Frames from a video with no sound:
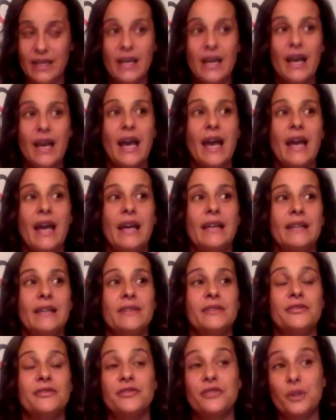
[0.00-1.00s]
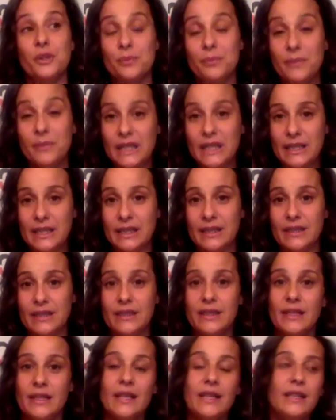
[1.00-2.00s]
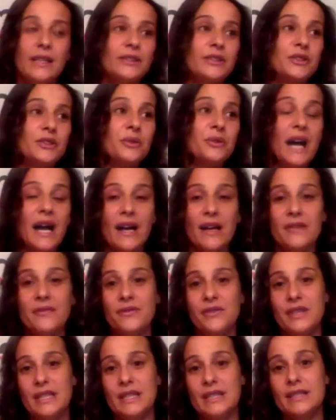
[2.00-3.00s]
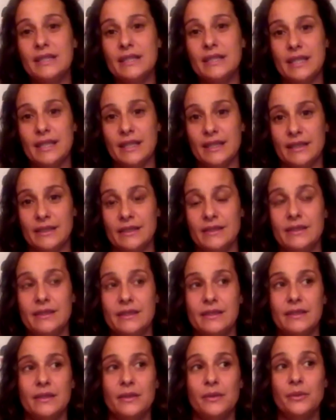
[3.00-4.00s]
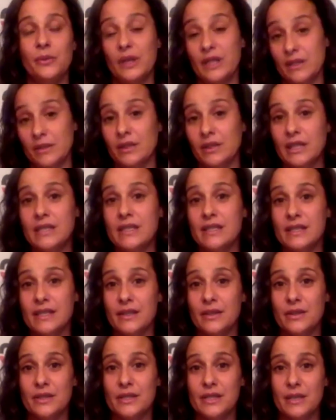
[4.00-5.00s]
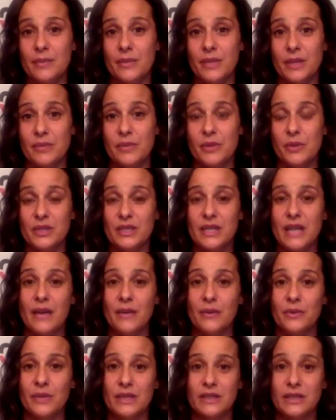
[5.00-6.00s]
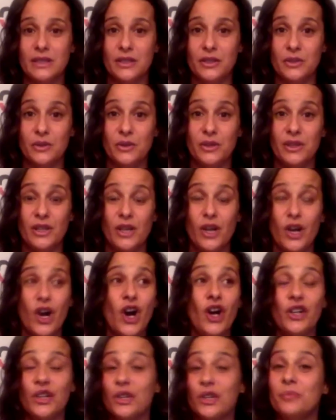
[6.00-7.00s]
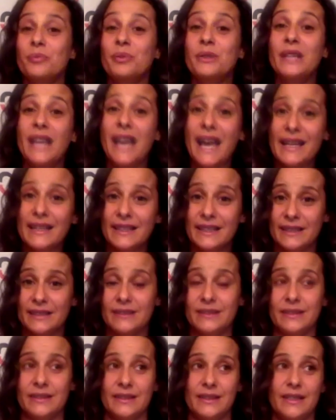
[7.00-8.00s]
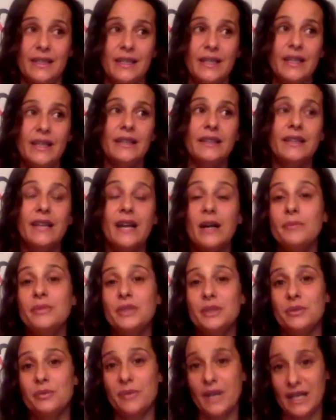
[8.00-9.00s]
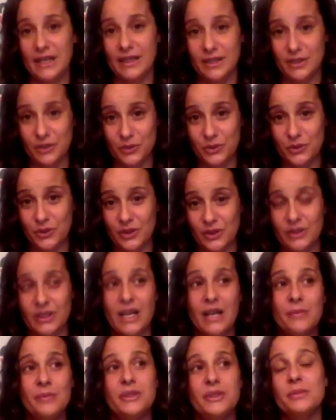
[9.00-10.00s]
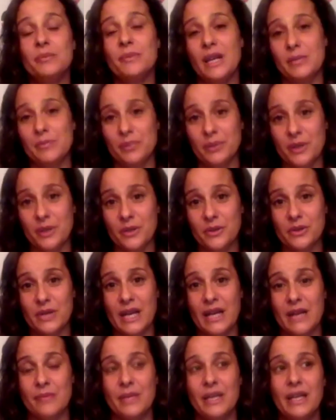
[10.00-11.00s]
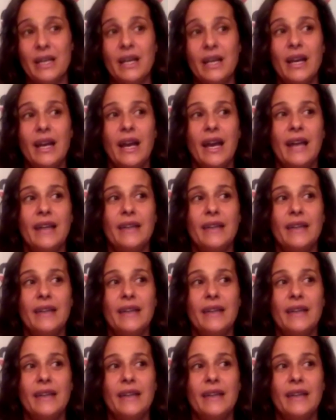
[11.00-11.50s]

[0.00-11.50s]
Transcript: And for me to have these kids, what are considered some of the most at-risk youth on our planet, come to my school, come to my program, and